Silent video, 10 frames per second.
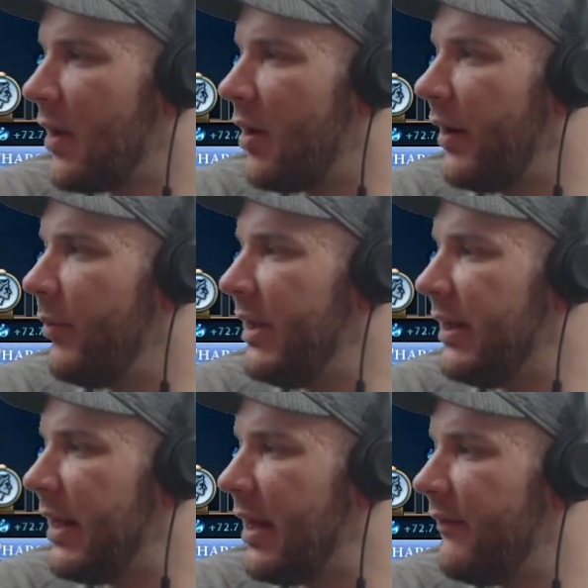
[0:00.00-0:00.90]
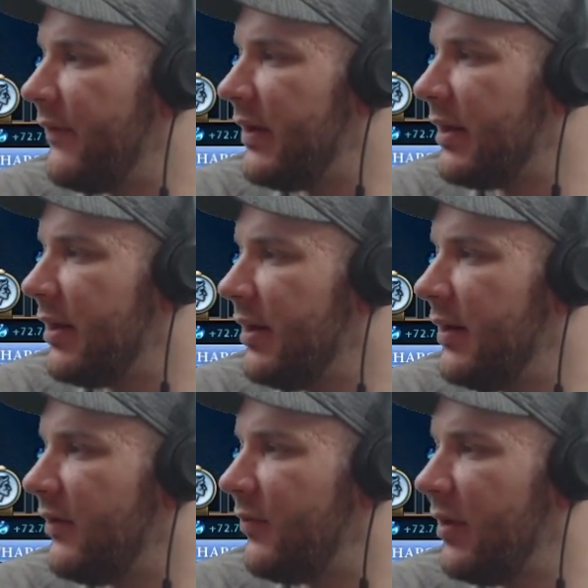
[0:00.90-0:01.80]
Alright, we didn't have it done
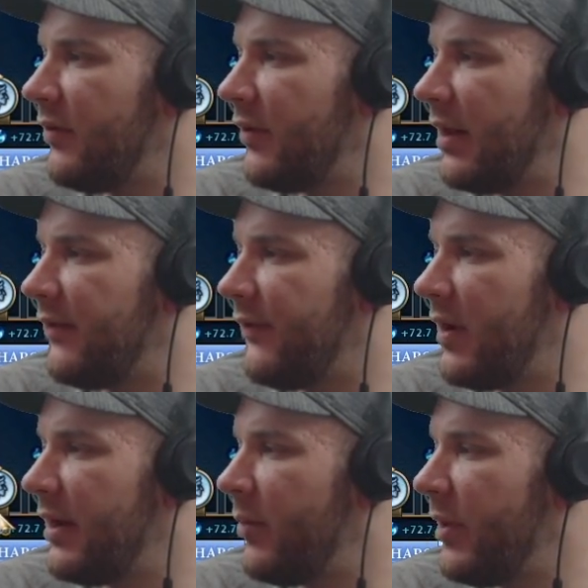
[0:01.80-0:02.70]
in this one, so that's fine,